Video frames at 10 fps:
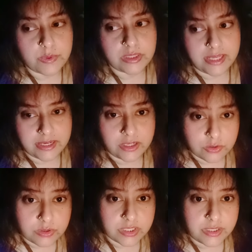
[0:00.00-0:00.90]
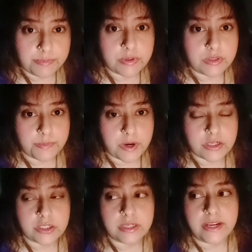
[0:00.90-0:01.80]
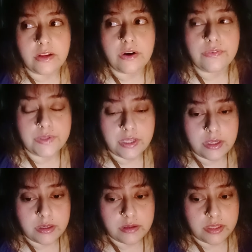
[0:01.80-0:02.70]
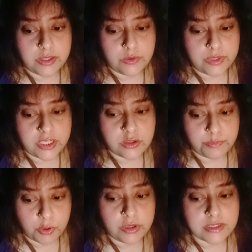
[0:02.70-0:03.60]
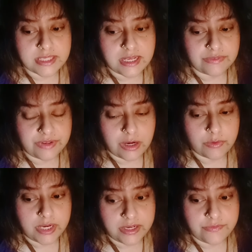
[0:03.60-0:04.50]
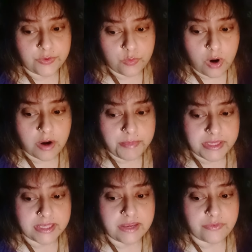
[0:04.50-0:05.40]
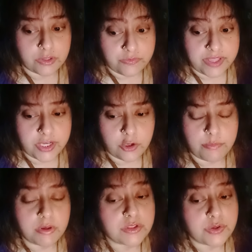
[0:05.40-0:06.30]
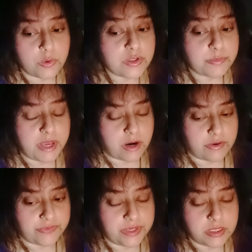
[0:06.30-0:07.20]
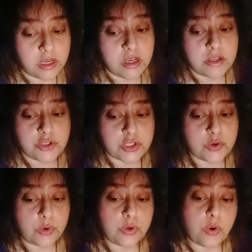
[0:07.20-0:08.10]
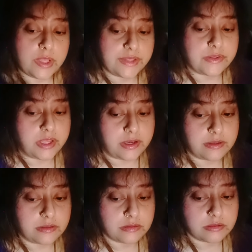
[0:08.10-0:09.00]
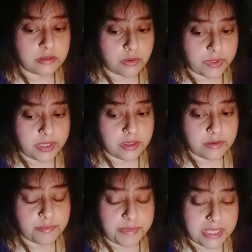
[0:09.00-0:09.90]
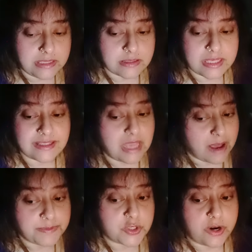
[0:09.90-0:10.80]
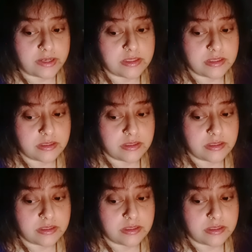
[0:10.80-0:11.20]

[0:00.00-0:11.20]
with getting into deep depression kind of, you need to pull yourself out. And if you are making effort, very good, because you're going to be out of it. Just don't go in there, okay? Means it's abstract.